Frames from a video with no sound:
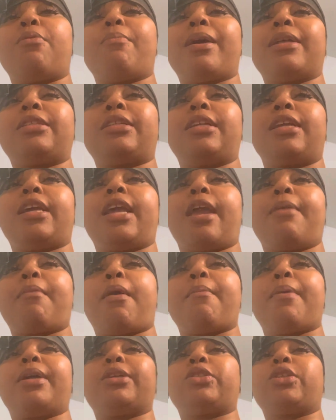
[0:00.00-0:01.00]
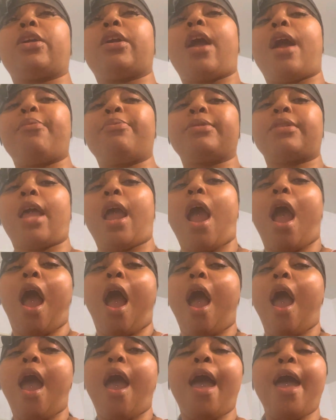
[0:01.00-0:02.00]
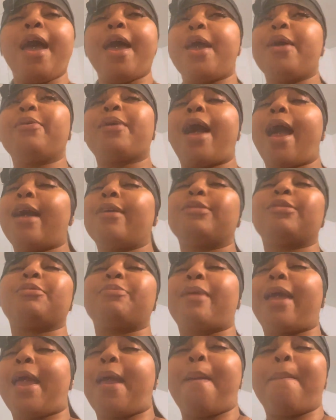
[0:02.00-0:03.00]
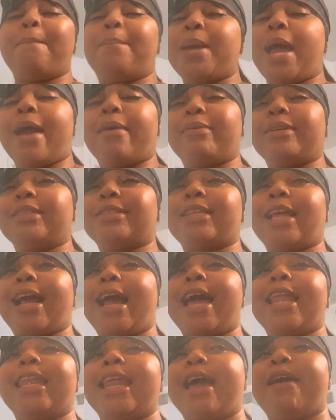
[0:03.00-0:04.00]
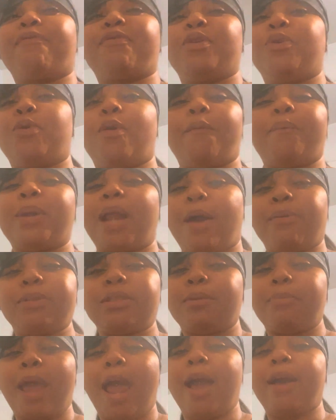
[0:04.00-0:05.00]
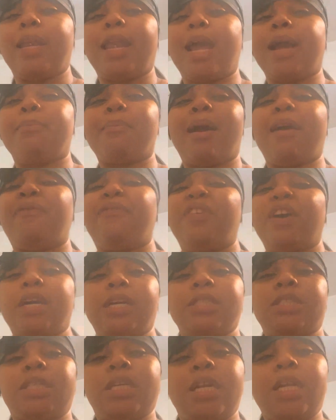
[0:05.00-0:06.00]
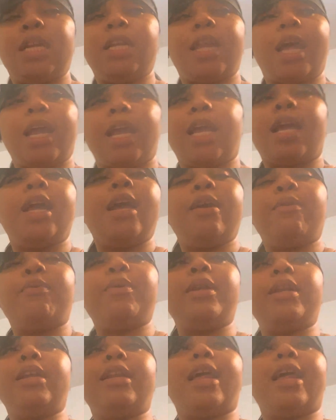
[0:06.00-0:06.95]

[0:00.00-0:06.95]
my titty came on my shirt. I was like, it, I was mad embarrassed. Like I laughed it off, but I was mad. Like my fucking titty, like really,